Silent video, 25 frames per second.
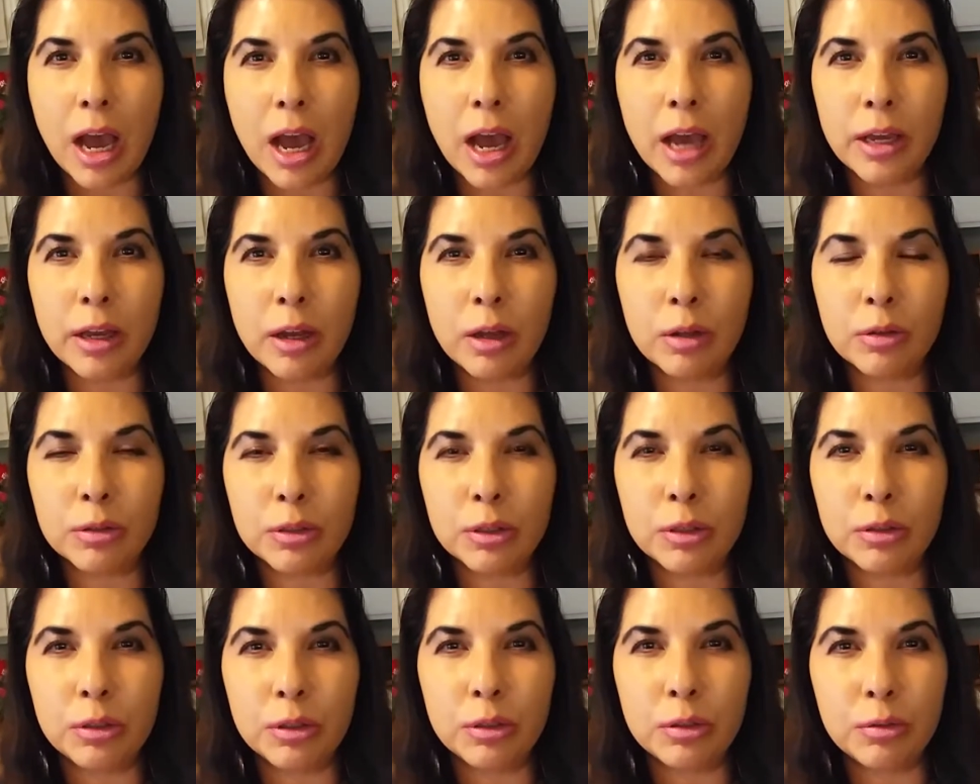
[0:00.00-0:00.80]
I
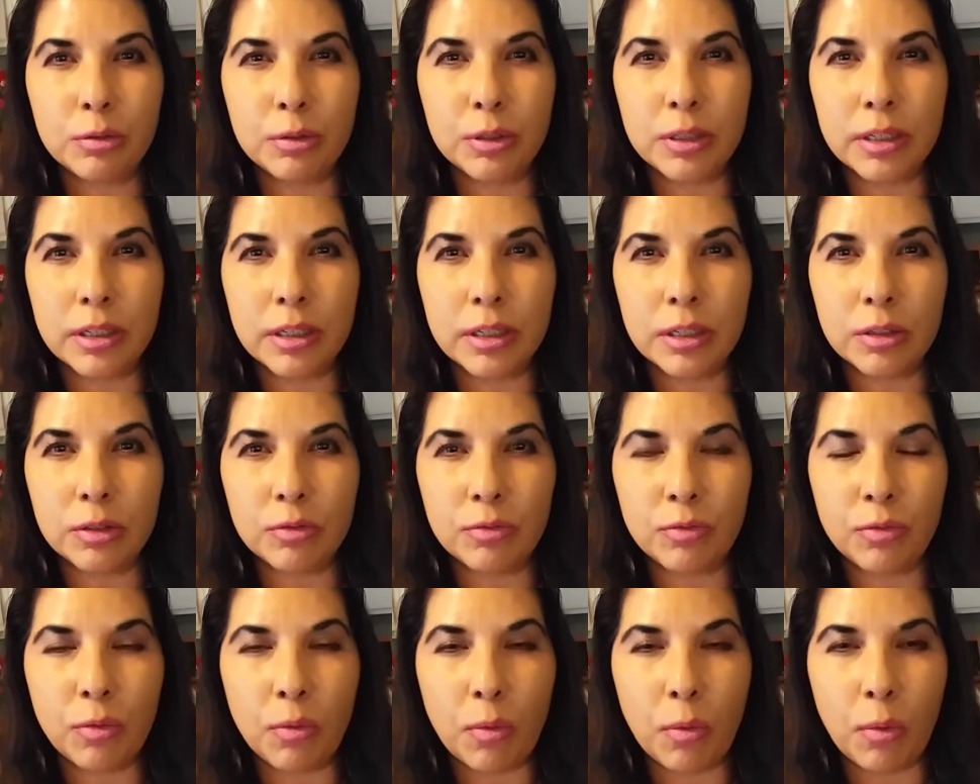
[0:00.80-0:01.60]
also use it
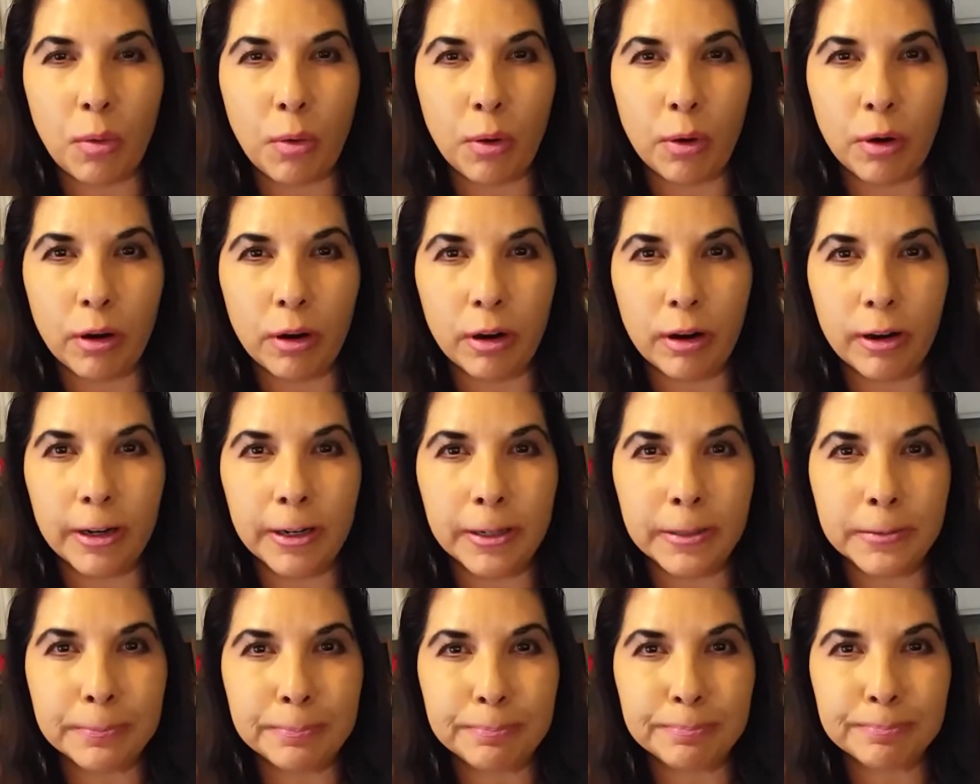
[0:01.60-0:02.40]

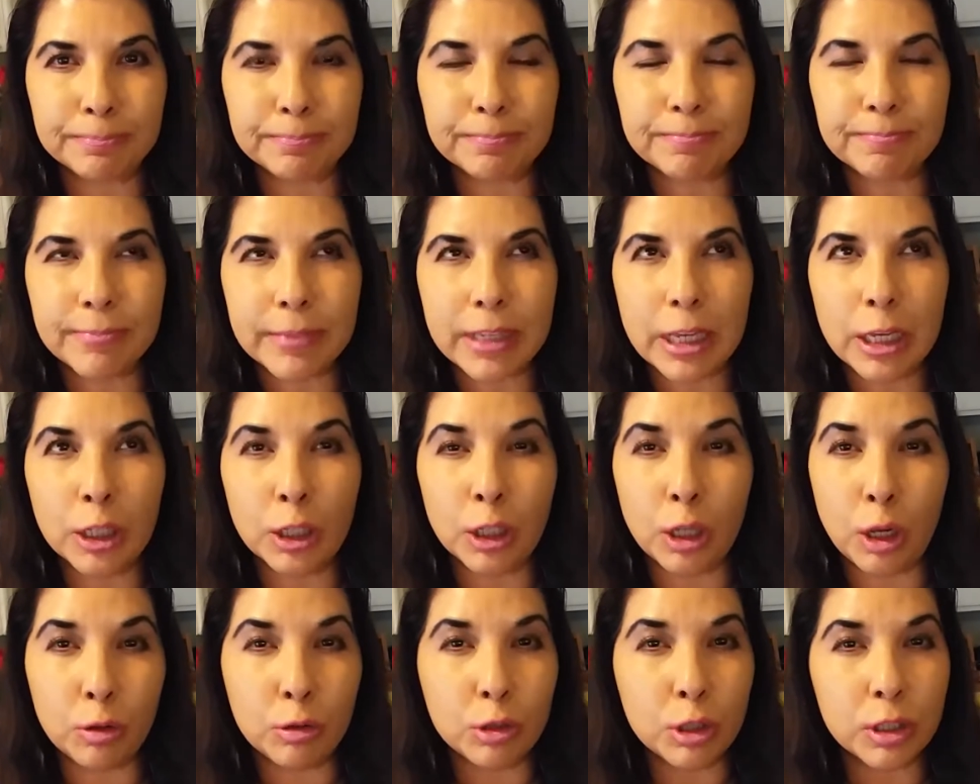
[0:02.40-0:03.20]
for
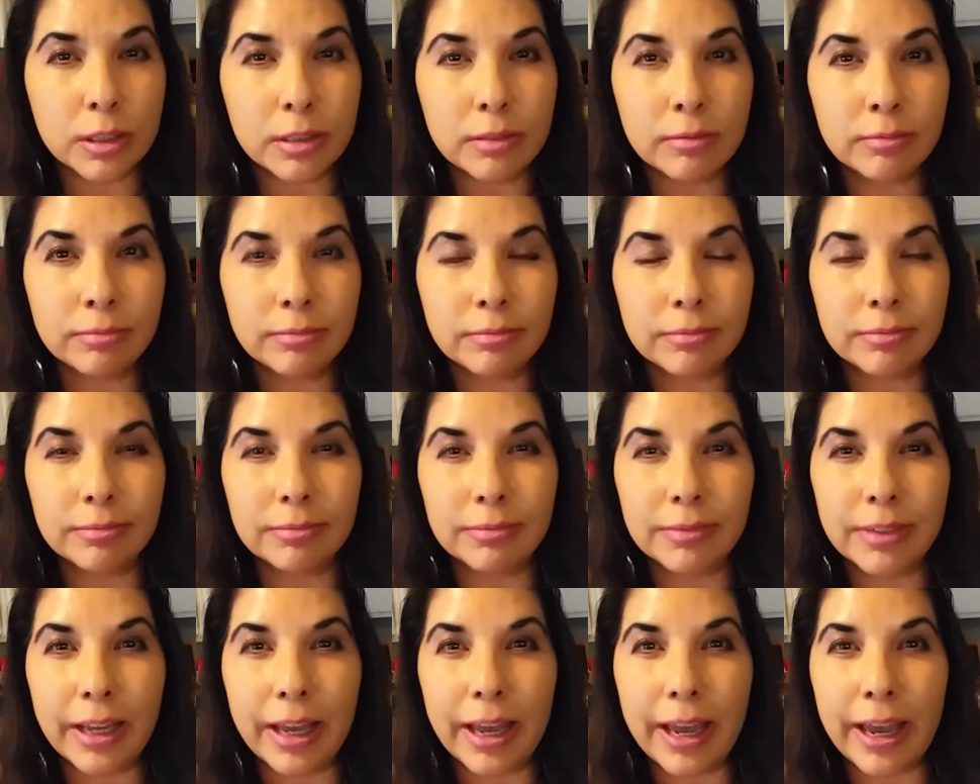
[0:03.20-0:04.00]
lotion.
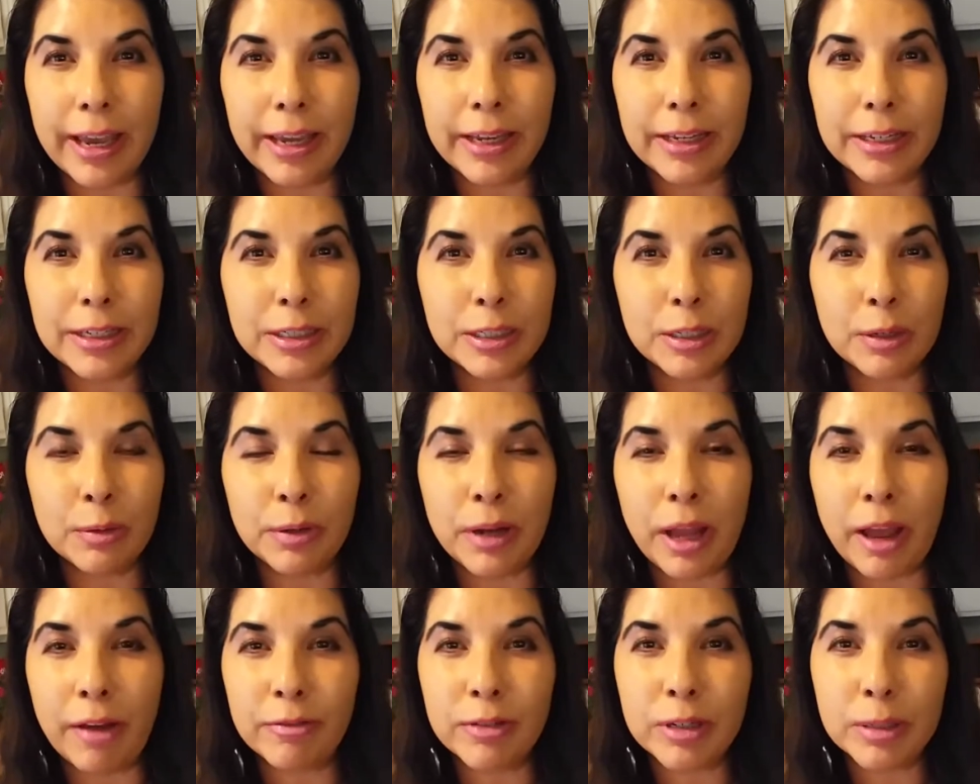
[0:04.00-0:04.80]
I
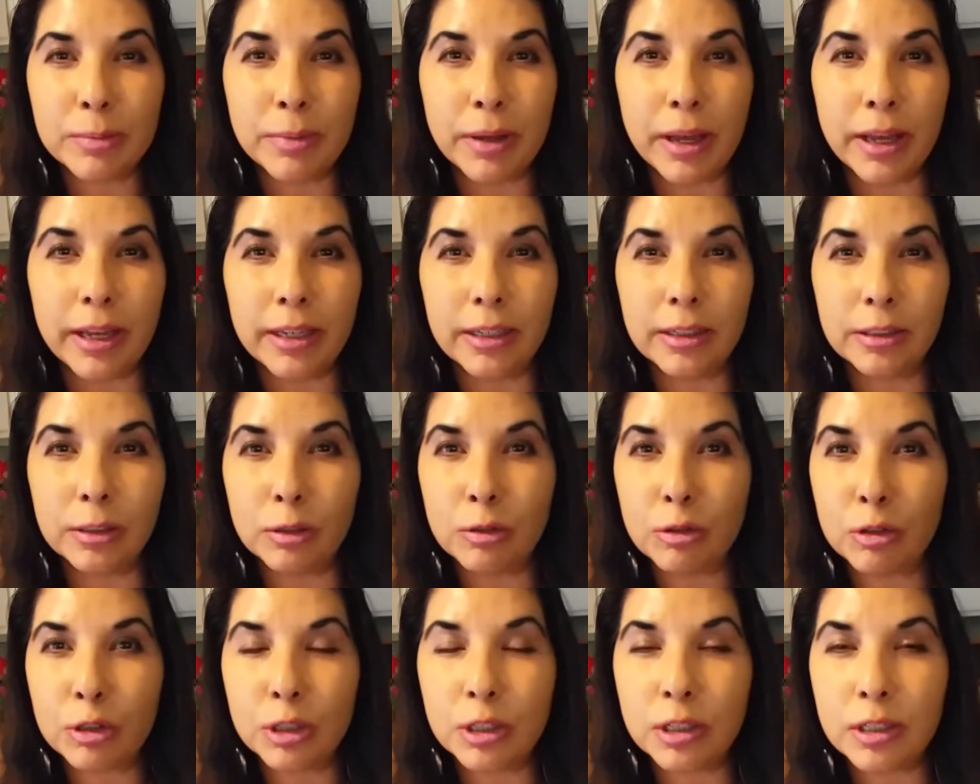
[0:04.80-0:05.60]
don't have to buy
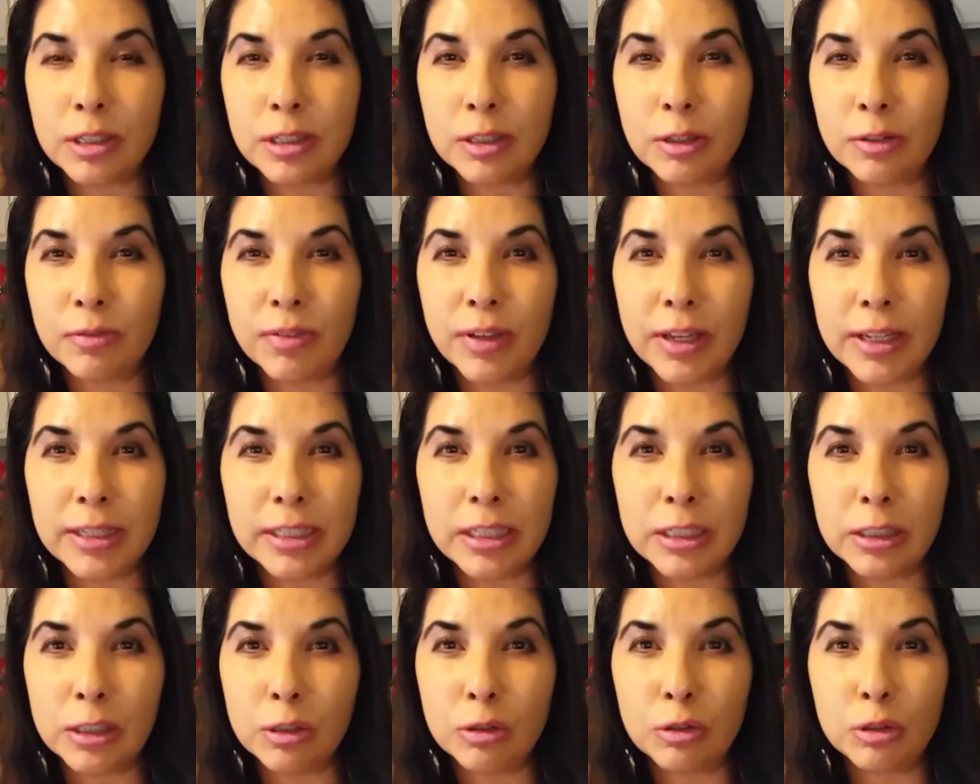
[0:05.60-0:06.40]
lotions, the
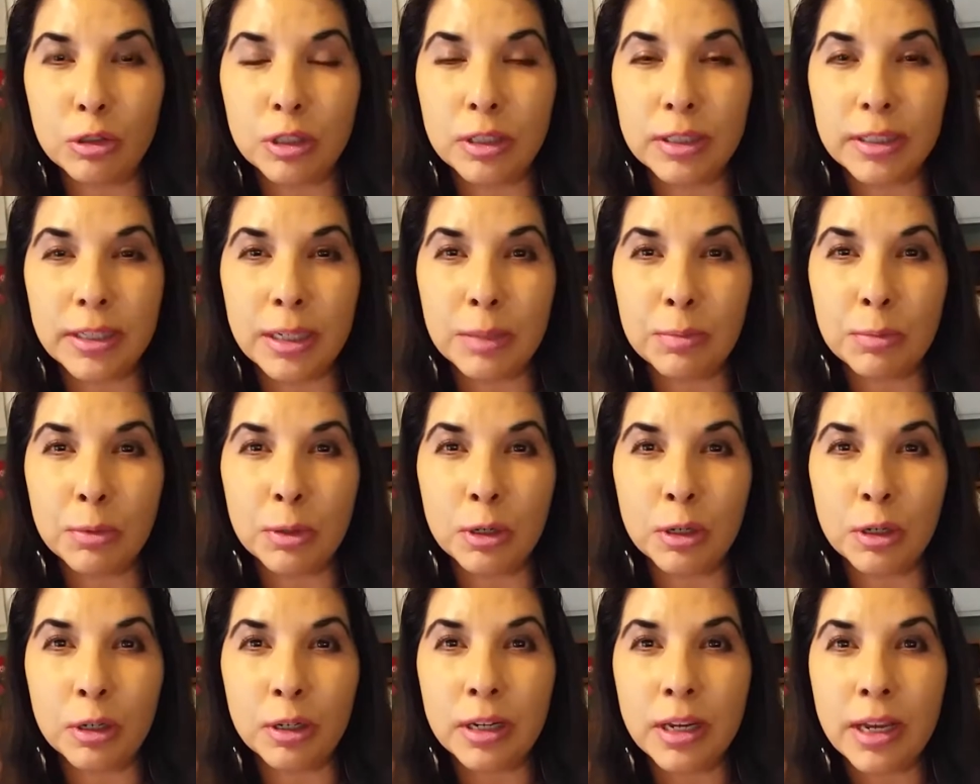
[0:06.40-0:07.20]
fancy lotions
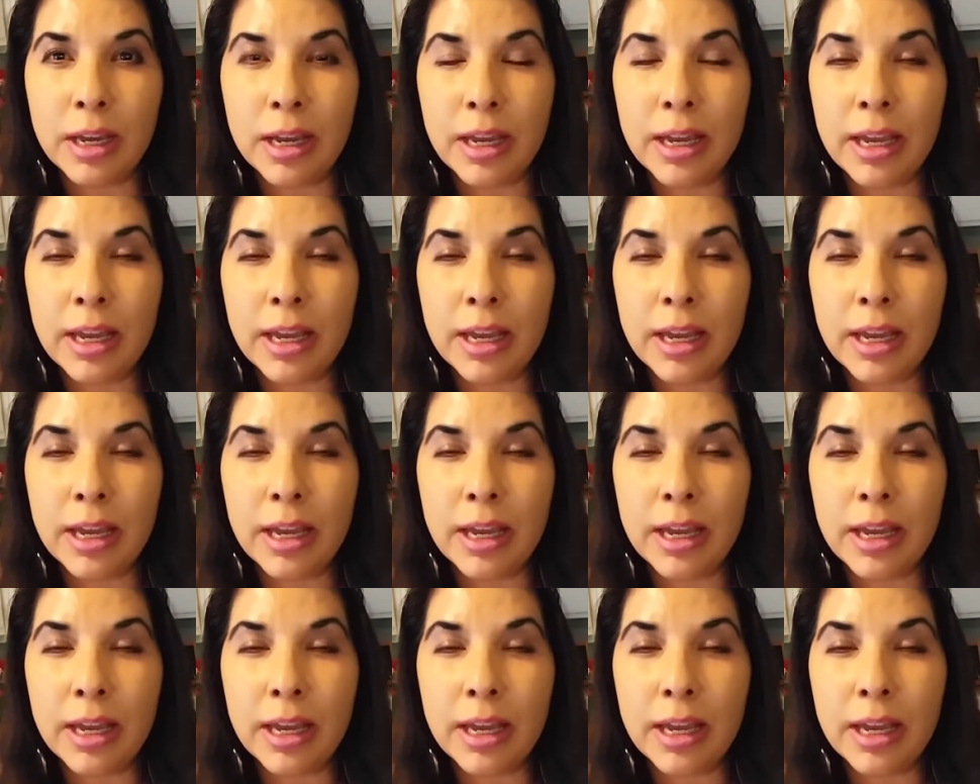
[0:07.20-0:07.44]
anymore.